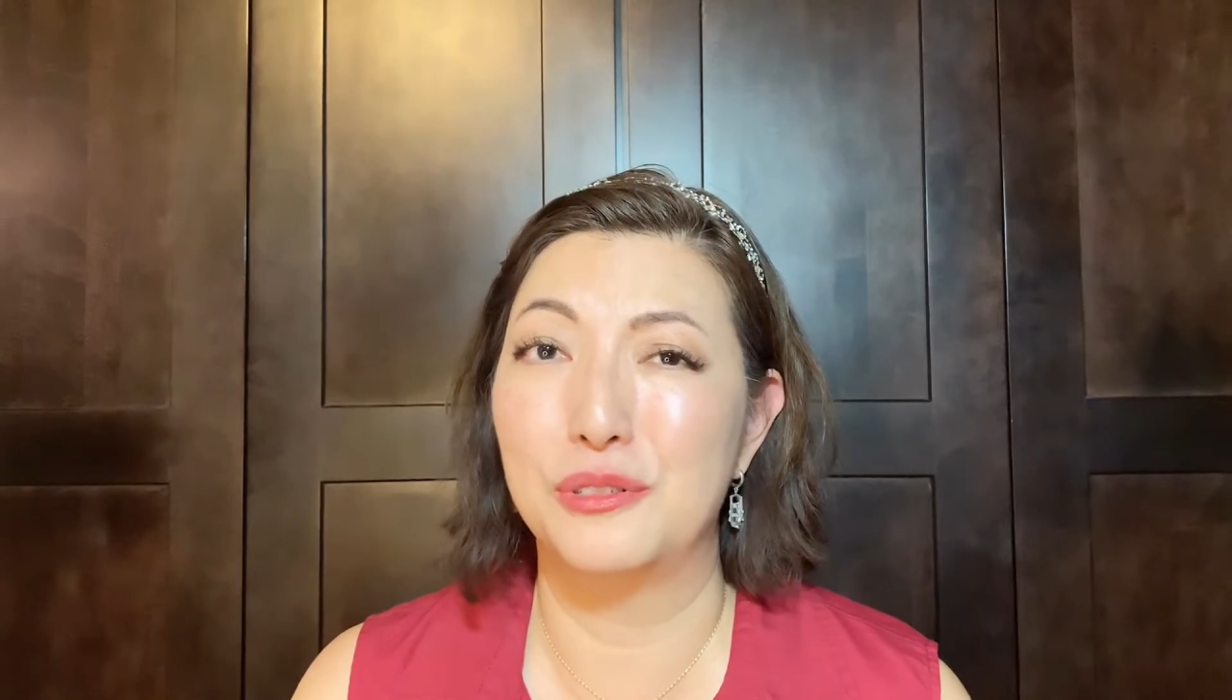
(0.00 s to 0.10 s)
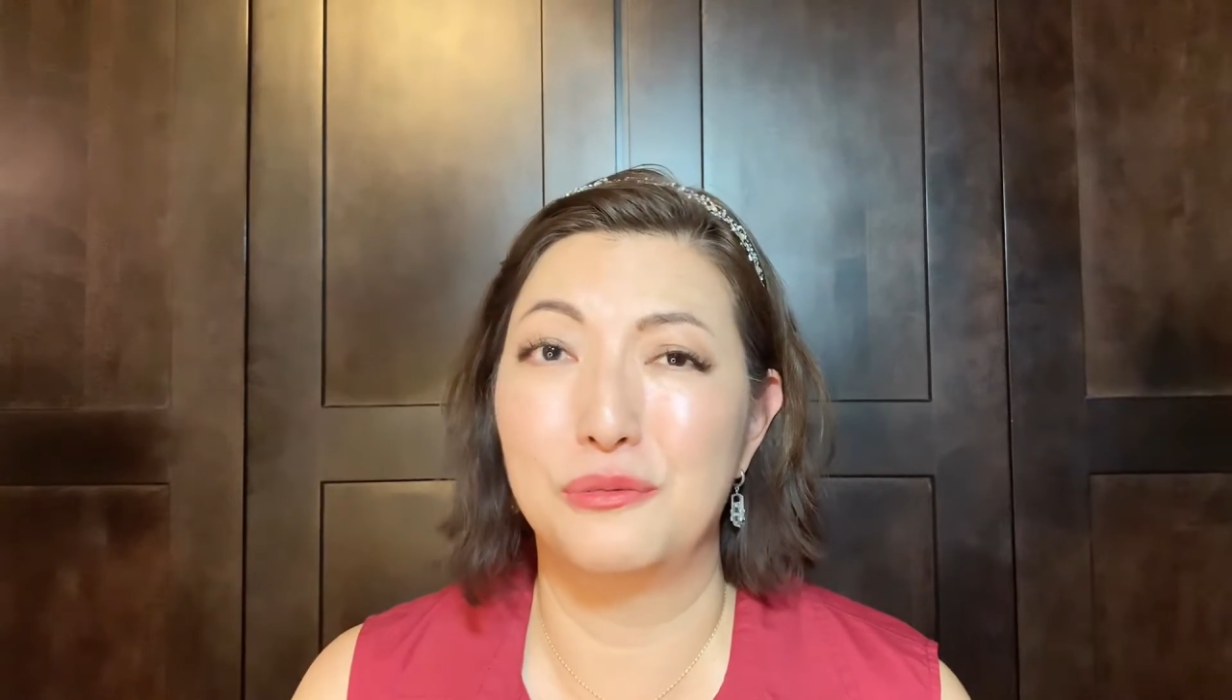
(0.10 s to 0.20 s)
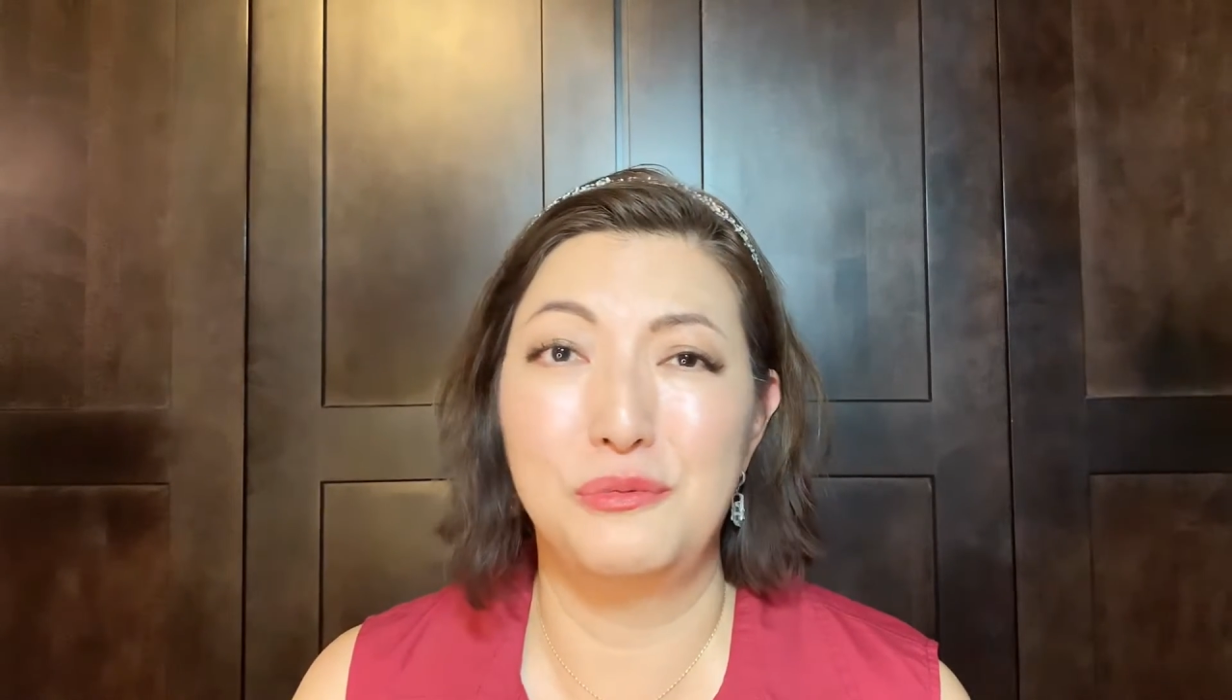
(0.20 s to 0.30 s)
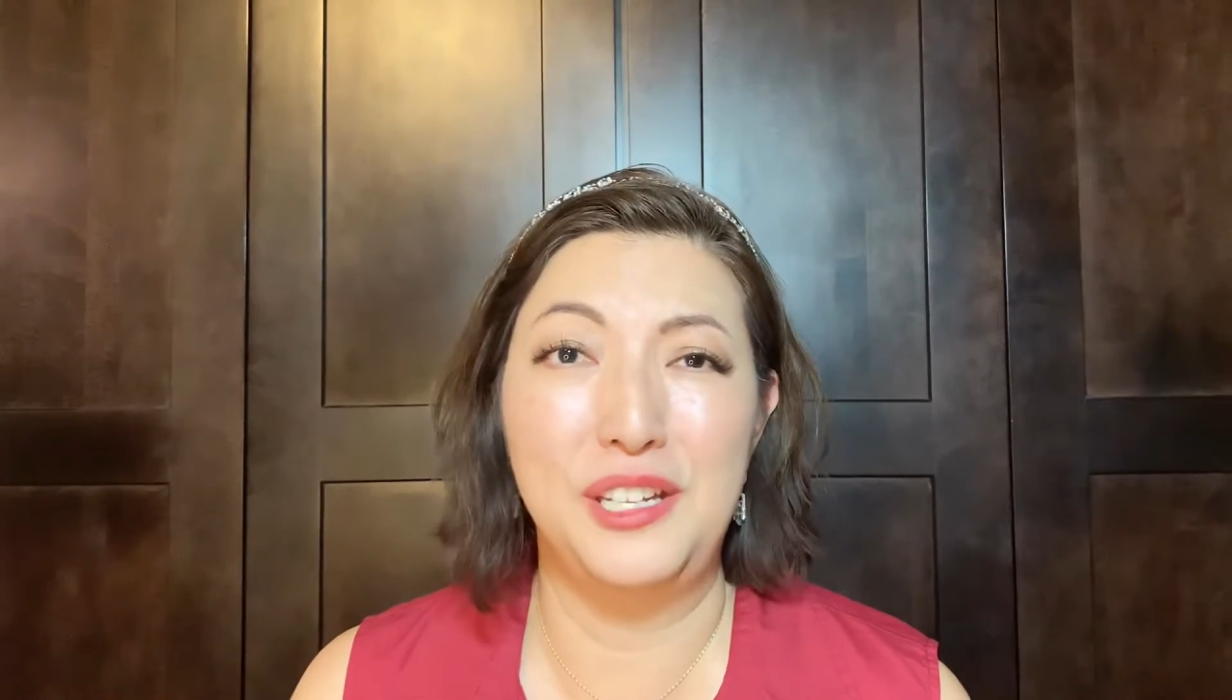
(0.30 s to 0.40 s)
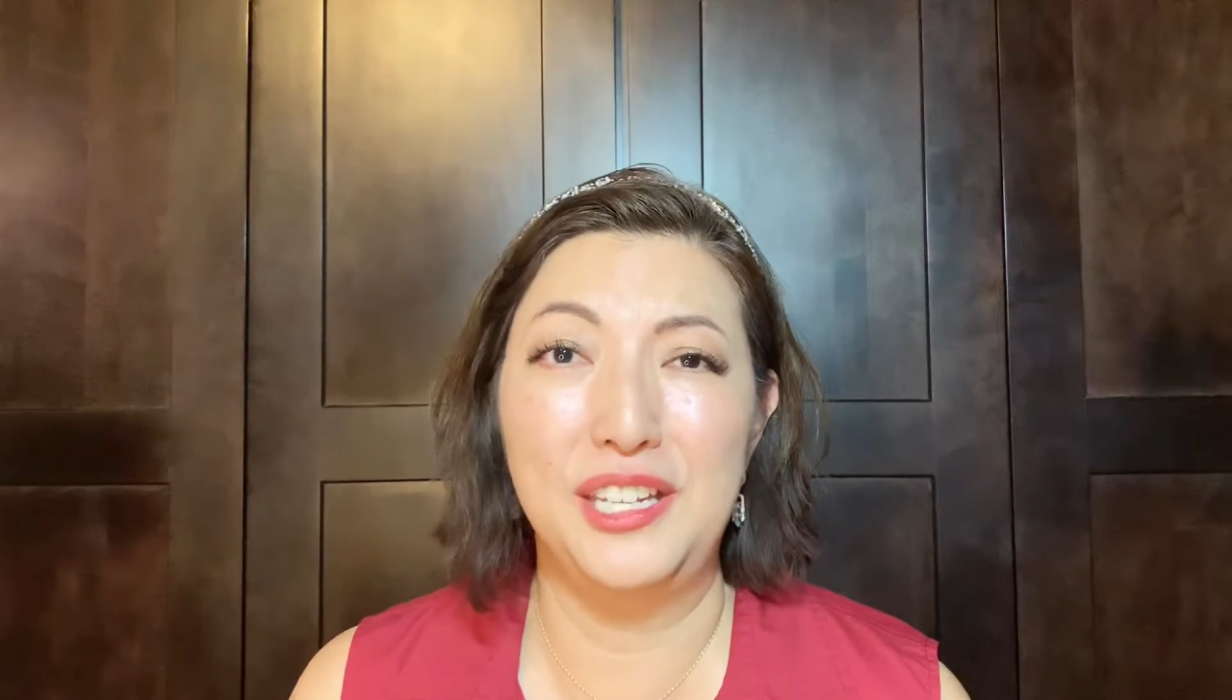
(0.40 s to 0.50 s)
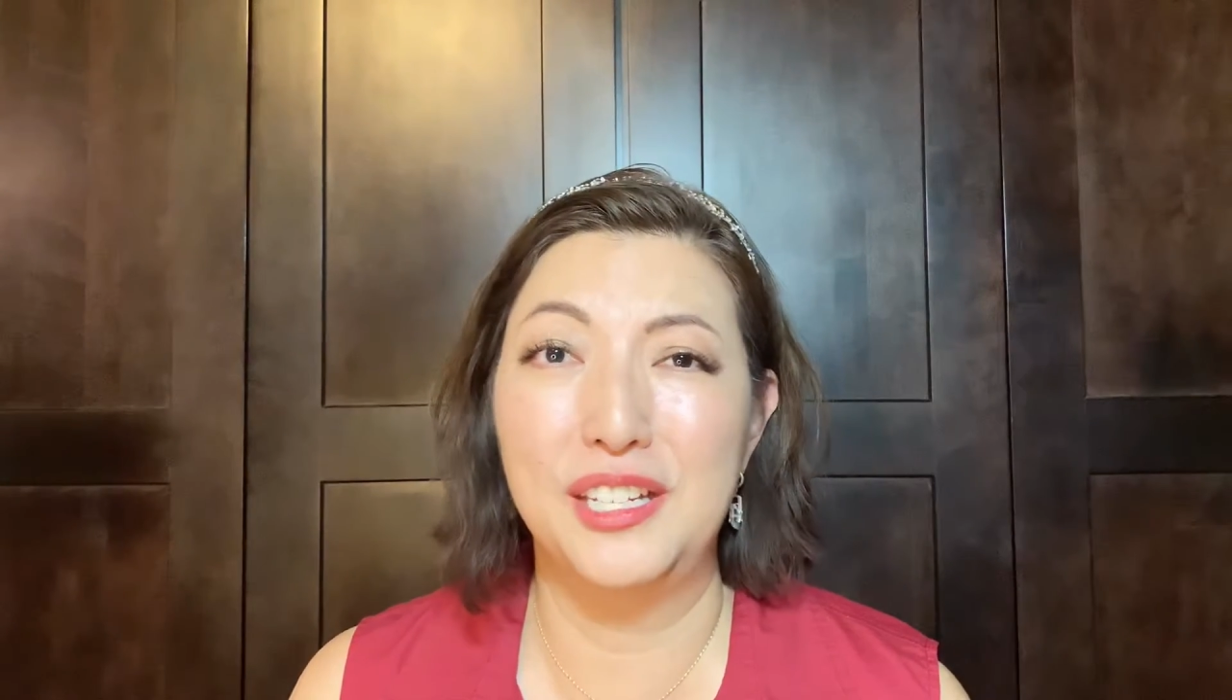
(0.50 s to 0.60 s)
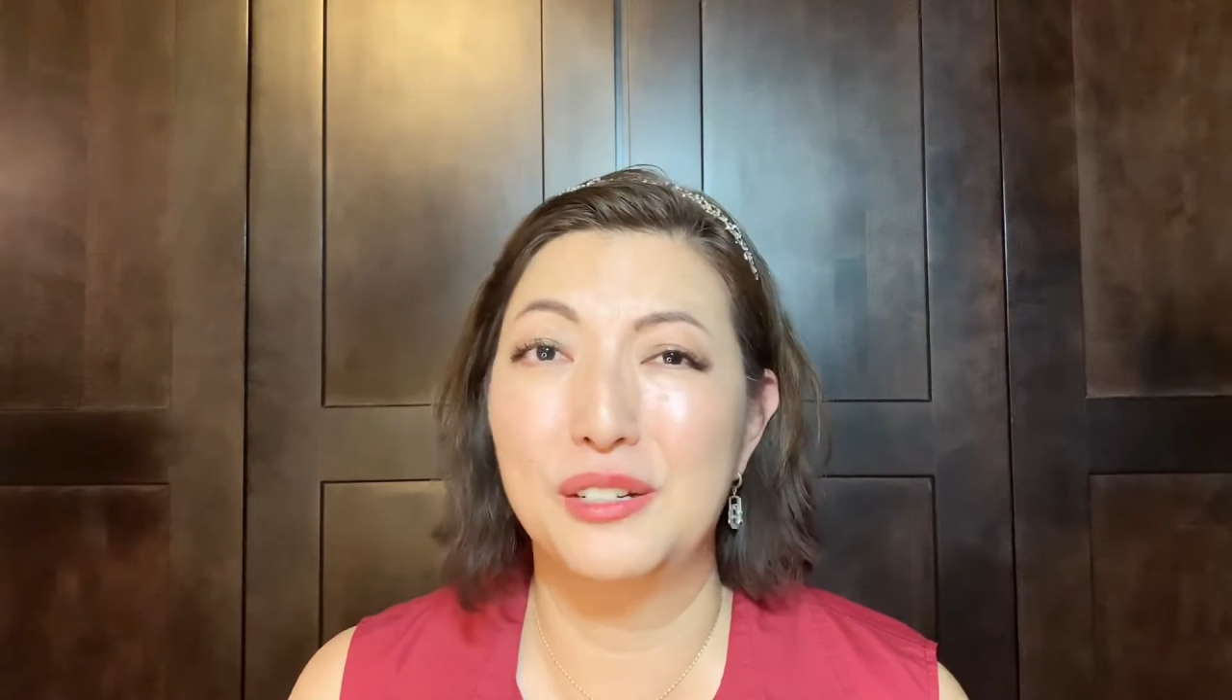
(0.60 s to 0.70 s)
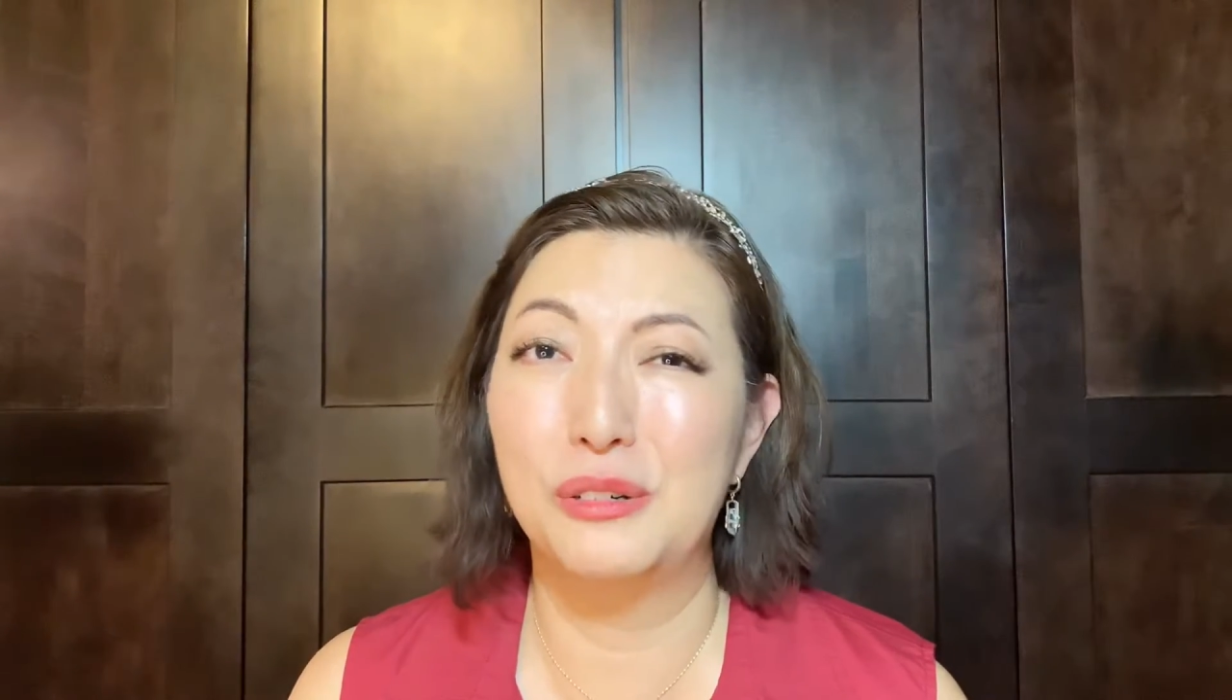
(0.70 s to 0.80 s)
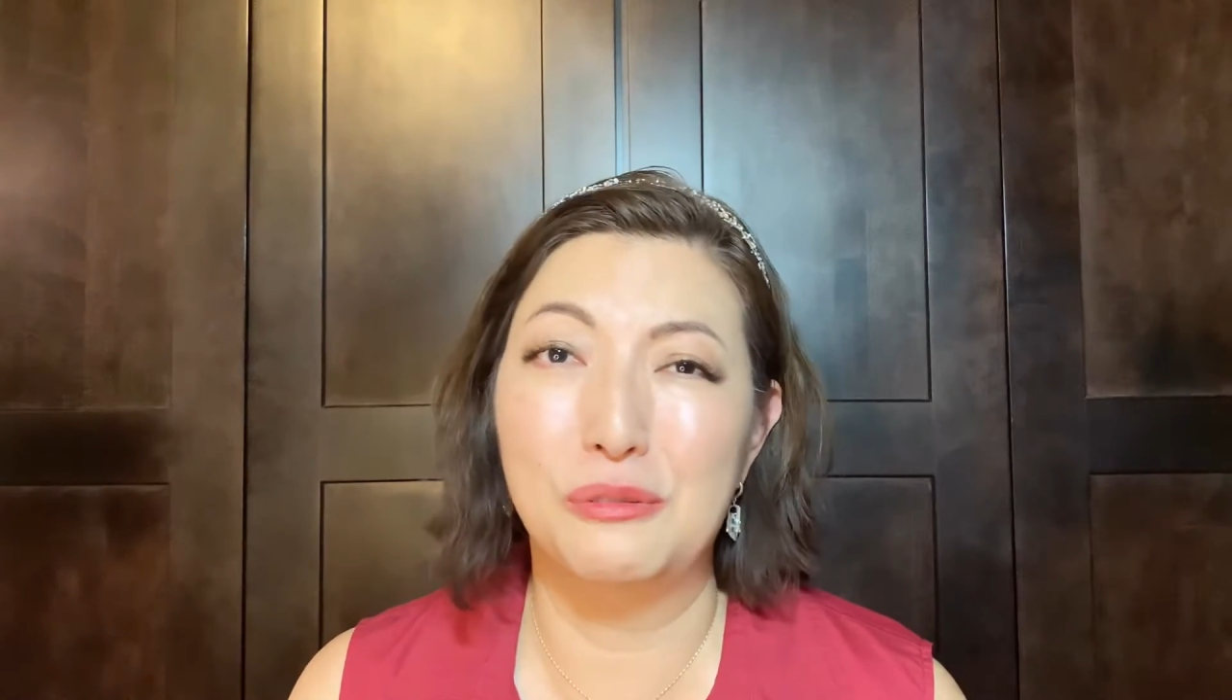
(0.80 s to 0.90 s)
week or